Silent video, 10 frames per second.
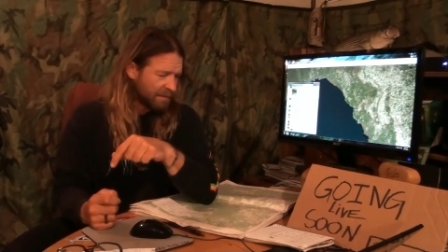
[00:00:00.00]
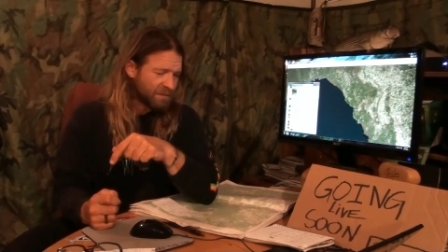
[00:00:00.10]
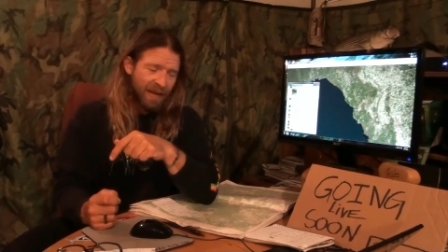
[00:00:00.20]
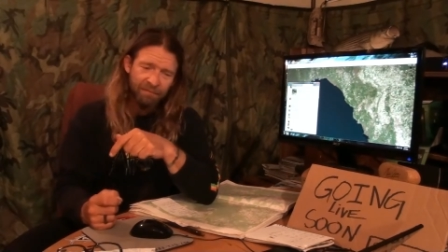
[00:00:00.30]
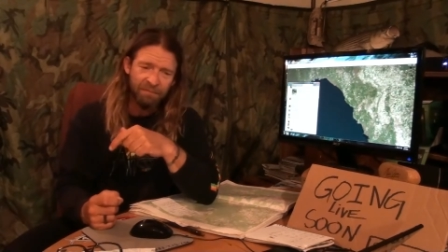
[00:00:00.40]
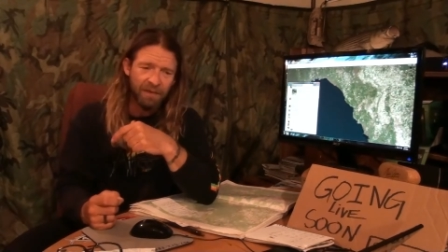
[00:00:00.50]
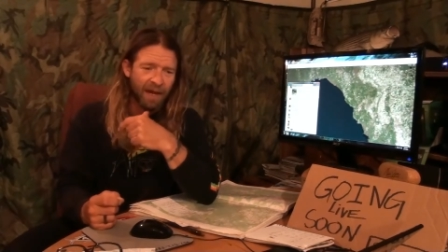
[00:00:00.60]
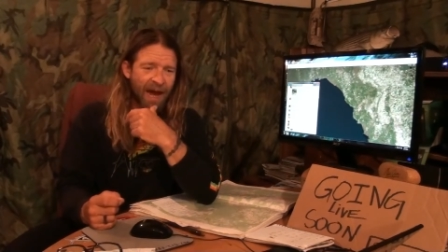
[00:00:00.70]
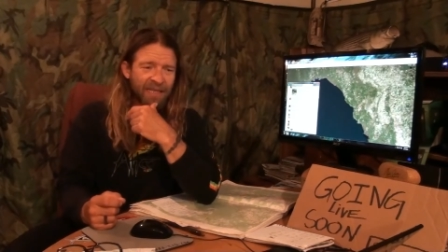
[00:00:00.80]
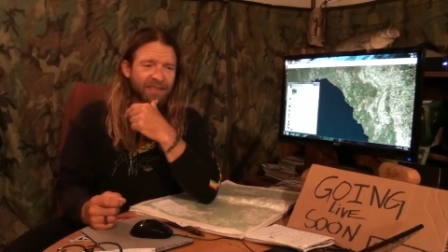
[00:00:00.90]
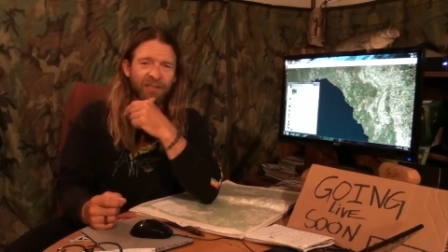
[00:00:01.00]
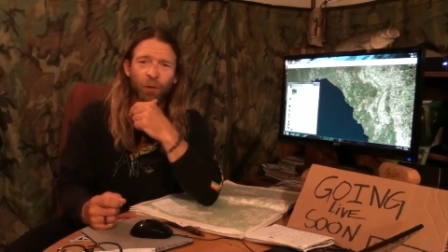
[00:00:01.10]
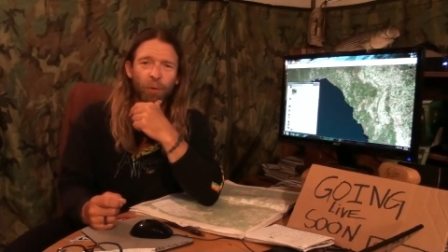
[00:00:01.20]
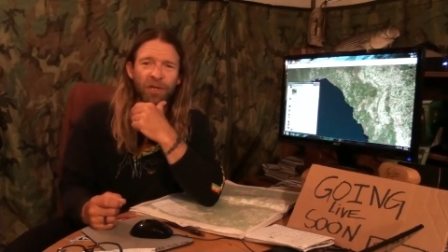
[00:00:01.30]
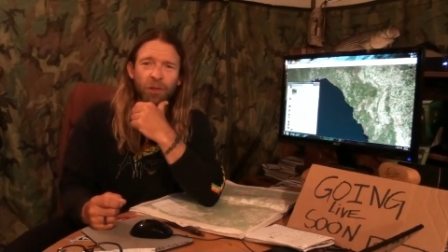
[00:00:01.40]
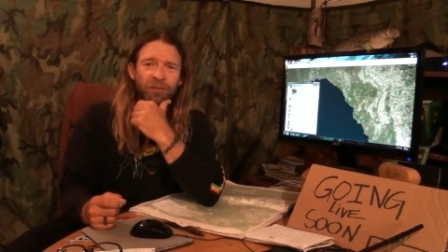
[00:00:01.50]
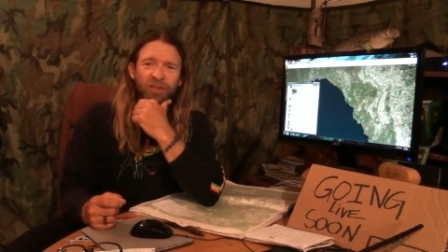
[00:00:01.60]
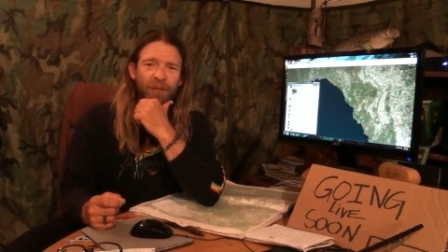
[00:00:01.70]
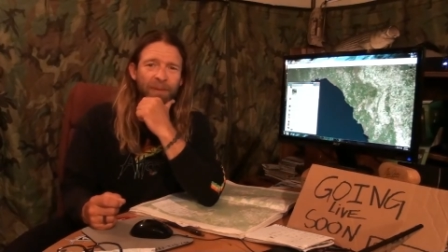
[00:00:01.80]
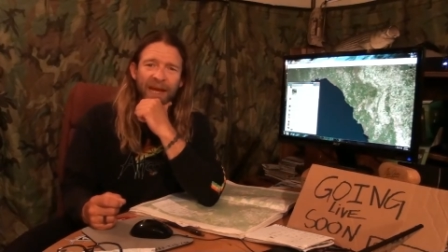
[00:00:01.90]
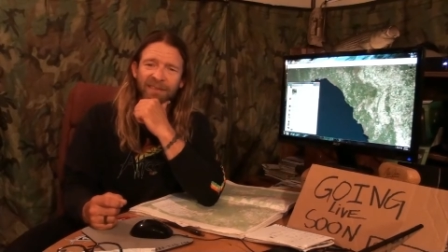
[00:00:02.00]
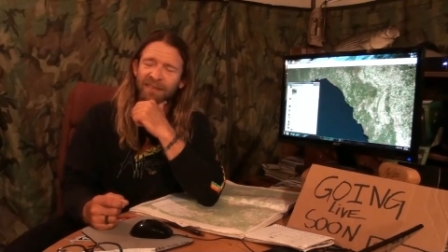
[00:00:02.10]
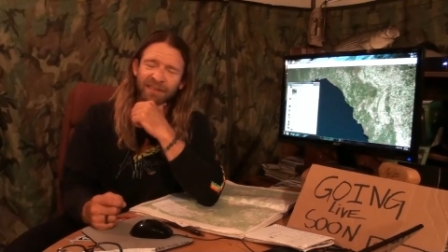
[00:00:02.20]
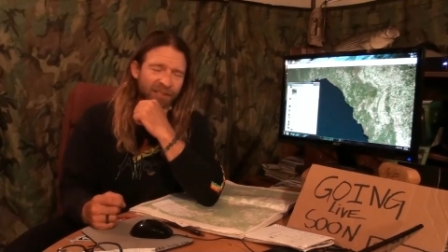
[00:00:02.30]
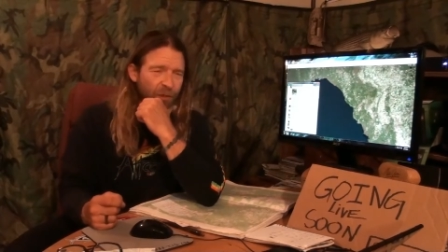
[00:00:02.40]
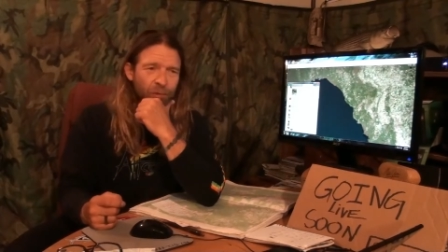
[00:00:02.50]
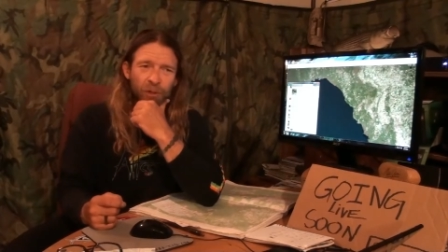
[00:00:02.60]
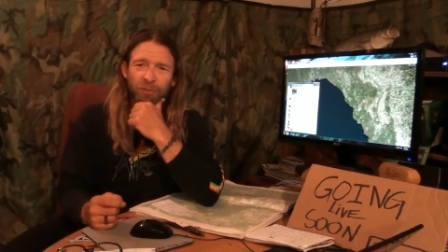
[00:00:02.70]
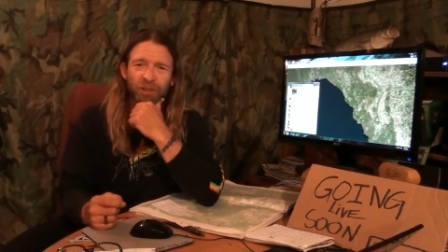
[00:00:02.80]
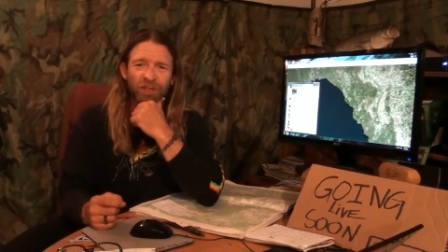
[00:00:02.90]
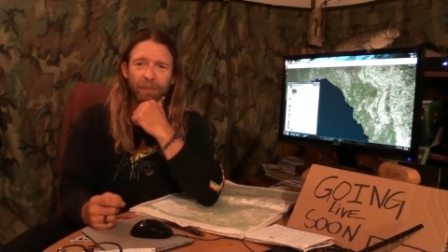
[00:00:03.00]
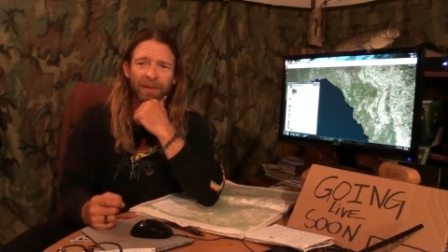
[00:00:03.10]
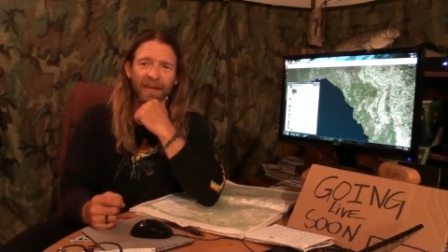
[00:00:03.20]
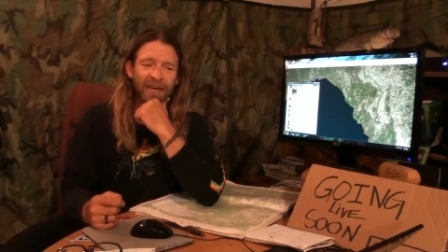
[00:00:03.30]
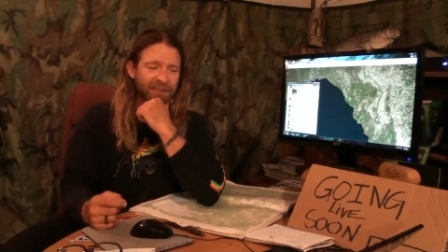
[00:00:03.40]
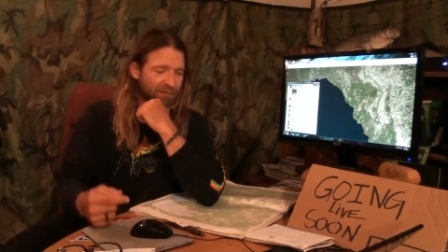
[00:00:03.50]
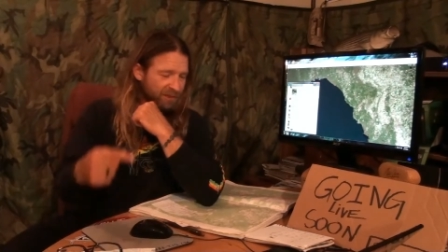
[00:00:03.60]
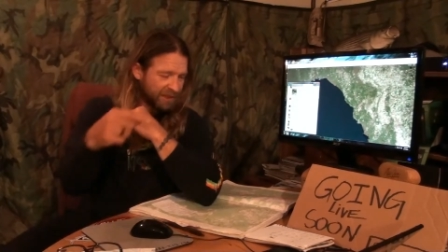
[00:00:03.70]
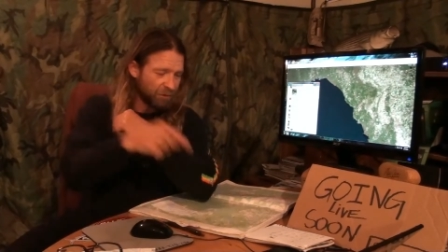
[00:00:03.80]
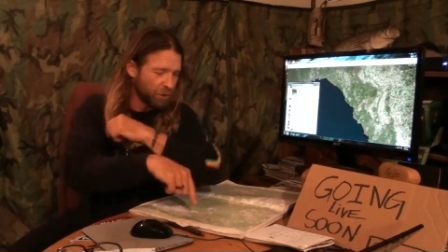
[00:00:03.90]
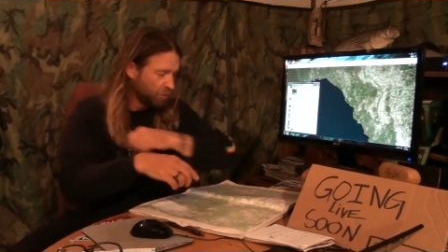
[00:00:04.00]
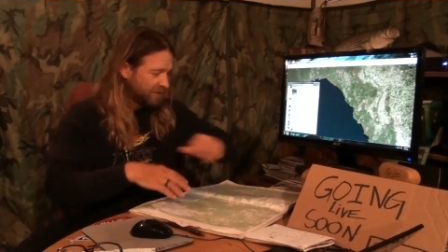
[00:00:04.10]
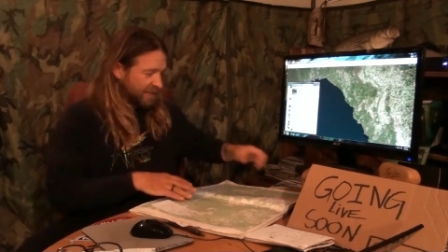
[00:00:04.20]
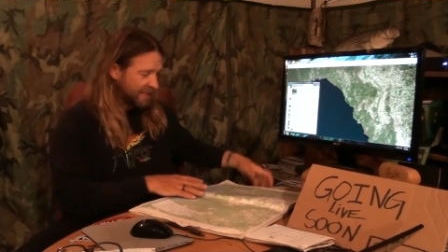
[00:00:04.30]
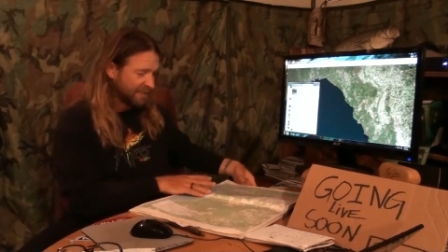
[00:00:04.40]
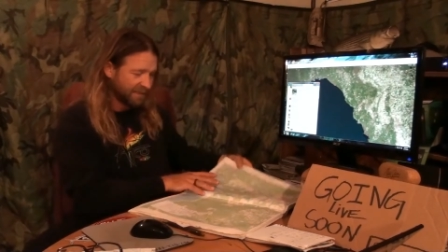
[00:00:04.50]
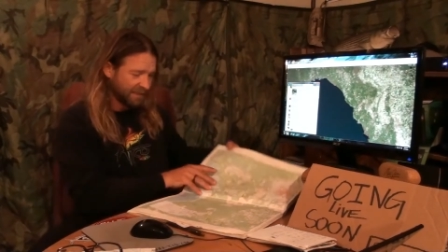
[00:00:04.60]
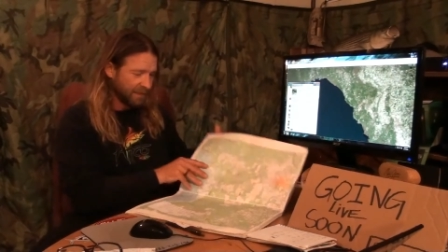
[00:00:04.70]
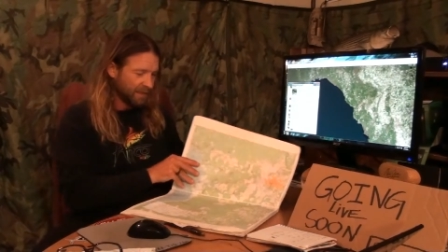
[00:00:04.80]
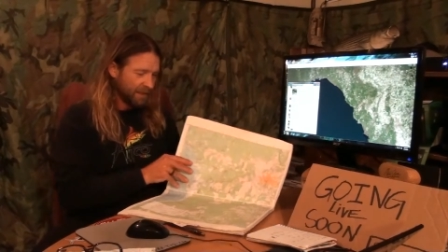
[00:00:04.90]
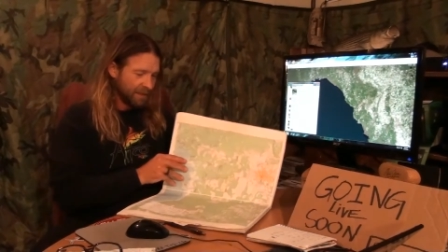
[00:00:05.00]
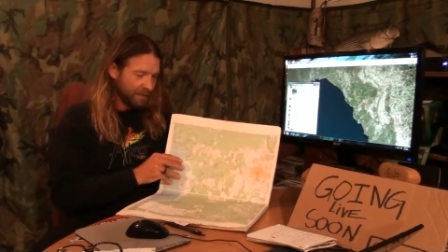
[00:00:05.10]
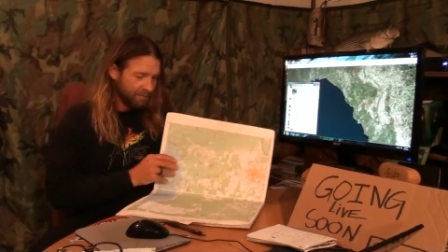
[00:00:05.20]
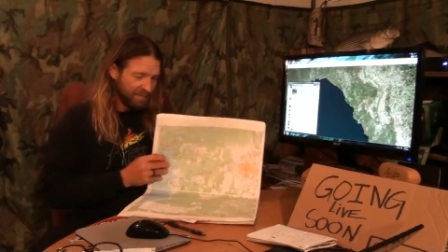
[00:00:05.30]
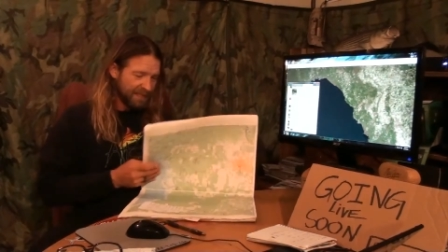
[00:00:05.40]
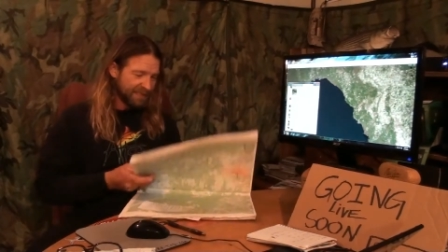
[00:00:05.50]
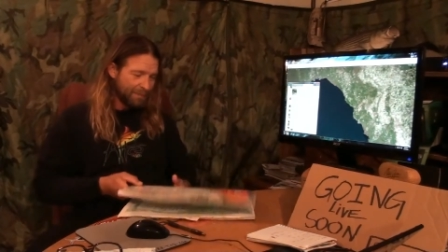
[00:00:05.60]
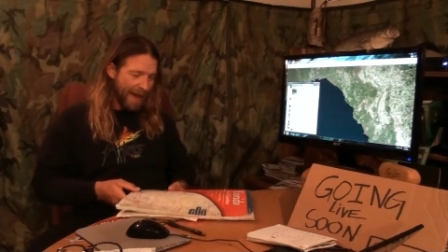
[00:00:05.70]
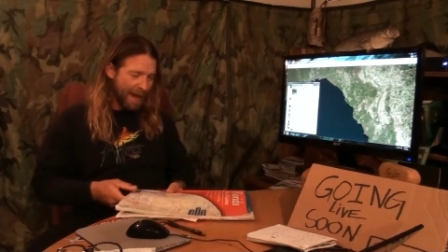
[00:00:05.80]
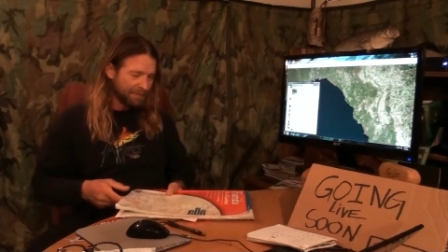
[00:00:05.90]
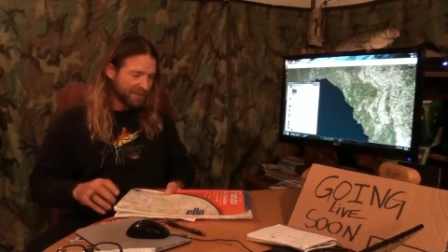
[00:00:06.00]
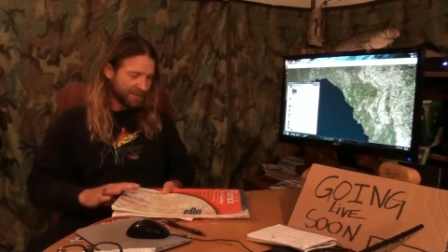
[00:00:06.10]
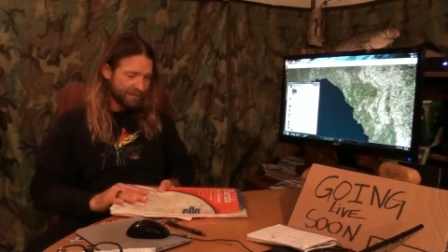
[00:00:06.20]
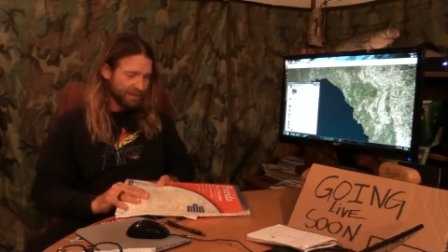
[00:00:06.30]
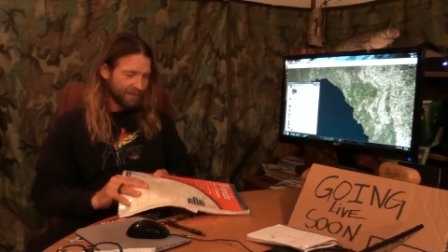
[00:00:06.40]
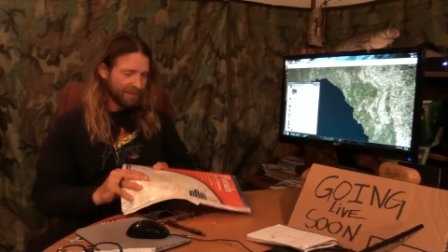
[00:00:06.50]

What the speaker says: Yeah, I still wouldn't use the GPS. I still don't use the GPS. I'll still use these maps.